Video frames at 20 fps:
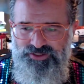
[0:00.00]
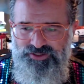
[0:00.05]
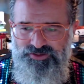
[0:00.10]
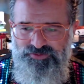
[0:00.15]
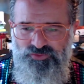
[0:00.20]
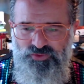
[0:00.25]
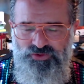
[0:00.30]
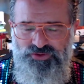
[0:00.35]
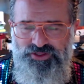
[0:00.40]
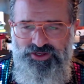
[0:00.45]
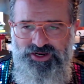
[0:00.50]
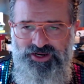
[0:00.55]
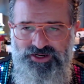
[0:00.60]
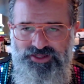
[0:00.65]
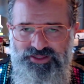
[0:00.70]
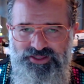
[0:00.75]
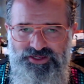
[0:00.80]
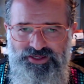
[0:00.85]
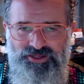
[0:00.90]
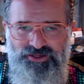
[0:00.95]
more than
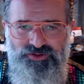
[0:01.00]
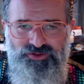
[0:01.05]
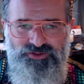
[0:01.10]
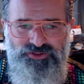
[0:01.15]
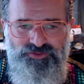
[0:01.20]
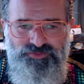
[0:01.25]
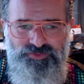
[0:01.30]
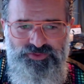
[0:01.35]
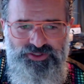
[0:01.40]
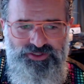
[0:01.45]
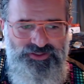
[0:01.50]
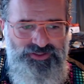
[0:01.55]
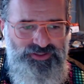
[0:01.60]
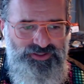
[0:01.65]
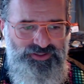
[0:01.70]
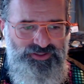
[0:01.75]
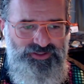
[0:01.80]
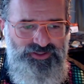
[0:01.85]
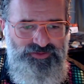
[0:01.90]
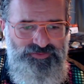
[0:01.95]
anything else, but
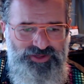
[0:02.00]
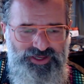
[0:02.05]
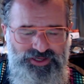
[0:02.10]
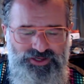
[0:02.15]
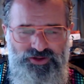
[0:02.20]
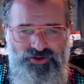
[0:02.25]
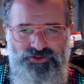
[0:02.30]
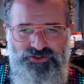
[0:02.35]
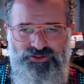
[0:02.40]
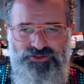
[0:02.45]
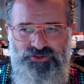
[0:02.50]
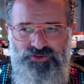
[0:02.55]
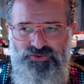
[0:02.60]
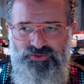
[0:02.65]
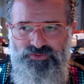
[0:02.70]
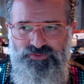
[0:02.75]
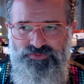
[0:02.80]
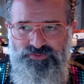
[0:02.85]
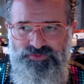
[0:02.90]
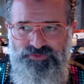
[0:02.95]
I
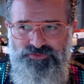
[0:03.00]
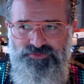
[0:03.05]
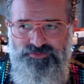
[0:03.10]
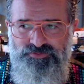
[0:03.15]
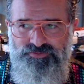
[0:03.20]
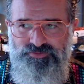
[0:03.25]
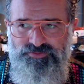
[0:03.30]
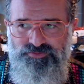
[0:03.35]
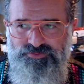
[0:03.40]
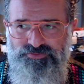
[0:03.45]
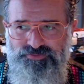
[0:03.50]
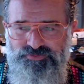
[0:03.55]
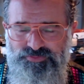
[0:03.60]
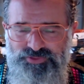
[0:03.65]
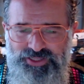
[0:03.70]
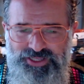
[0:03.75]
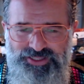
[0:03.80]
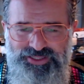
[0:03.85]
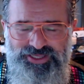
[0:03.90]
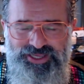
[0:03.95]
also
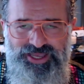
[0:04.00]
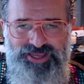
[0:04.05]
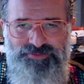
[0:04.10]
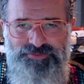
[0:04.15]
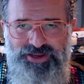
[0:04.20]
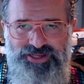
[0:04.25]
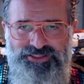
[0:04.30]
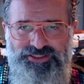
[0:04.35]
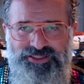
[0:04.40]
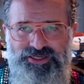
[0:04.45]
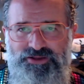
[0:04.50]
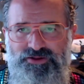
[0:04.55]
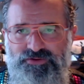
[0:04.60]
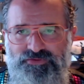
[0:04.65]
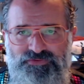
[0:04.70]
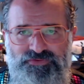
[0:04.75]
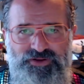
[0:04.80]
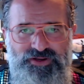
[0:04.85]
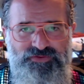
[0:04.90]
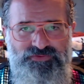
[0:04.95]
play the game
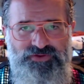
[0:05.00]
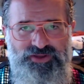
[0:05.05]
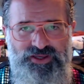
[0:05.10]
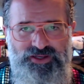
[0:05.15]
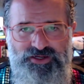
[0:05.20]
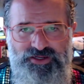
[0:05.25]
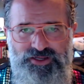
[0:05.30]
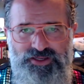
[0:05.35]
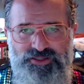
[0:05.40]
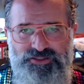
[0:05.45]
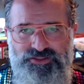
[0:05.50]
myself, and I've got a